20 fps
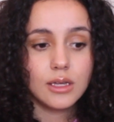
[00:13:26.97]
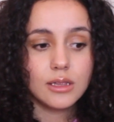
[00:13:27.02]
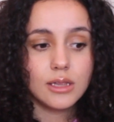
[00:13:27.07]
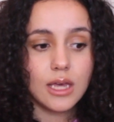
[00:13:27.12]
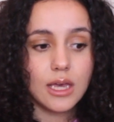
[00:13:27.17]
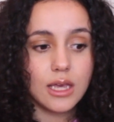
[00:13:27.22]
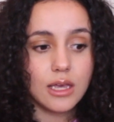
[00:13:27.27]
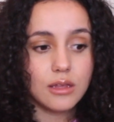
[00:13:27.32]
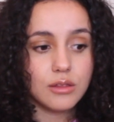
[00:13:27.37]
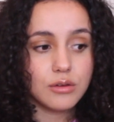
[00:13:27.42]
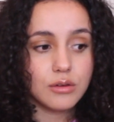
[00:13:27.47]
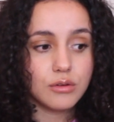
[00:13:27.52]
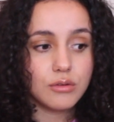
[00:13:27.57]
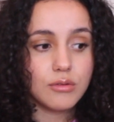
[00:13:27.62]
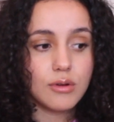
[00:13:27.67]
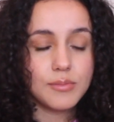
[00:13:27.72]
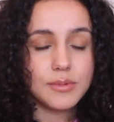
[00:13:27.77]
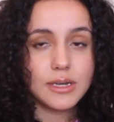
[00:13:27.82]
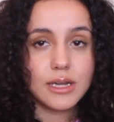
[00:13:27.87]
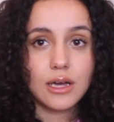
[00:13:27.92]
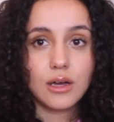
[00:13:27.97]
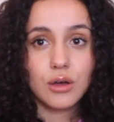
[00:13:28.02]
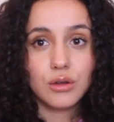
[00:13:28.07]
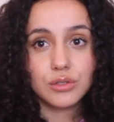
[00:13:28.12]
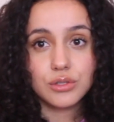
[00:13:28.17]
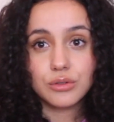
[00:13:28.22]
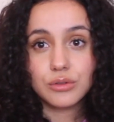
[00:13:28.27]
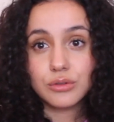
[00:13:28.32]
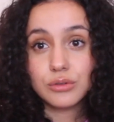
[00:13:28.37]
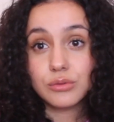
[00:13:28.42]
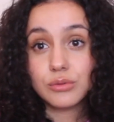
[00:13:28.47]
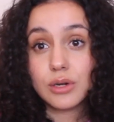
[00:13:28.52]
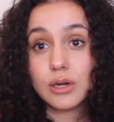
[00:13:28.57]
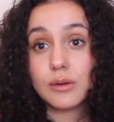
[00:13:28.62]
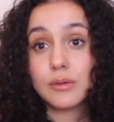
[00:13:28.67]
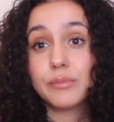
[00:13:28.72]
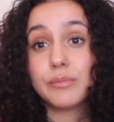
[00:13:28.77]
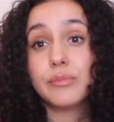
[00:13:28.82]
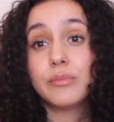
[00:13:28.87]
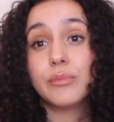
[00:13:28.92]
they either grew up in a household
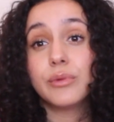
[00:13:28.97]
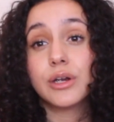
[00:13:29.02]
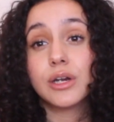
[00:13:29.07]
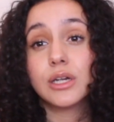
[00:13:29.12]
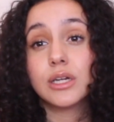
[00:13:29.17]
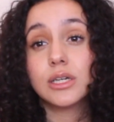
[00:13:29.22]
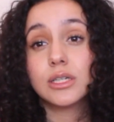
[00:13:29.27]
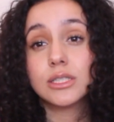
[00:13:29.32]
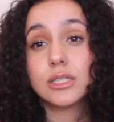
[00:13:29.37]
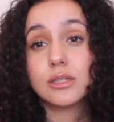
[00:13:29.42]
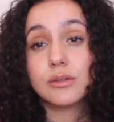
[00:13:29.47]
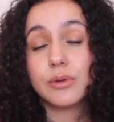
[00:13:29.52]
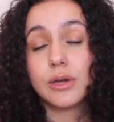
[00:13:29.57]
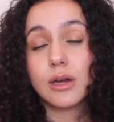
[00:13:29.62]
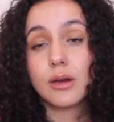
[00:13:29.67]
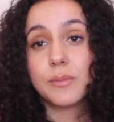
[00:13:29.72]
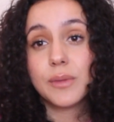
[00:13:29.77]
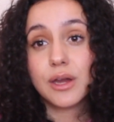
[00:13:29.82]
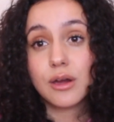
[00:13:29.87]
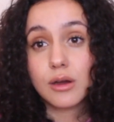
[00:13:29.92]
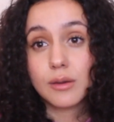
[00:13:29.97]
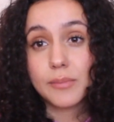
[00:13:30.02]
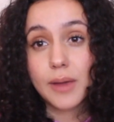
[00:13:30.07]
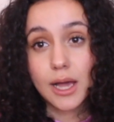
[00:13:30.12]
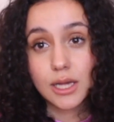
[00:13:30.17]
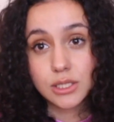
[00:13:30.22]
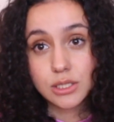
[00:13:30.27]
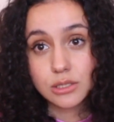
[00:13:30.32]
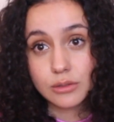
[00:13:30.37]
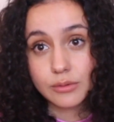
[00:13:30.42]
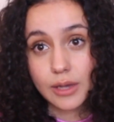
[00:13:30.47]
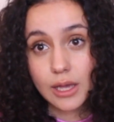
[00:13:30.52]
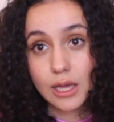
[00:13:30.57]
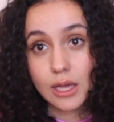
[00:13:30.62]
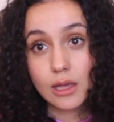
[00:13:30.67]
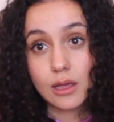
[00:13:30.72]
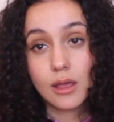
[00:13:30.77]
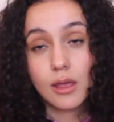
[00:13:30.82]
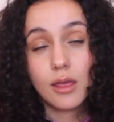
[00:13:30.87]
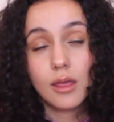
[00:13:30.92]
where a parent passed
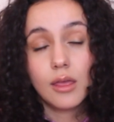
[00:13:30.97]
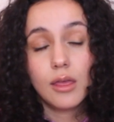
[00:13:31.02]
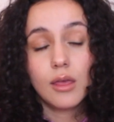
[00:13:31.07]
away,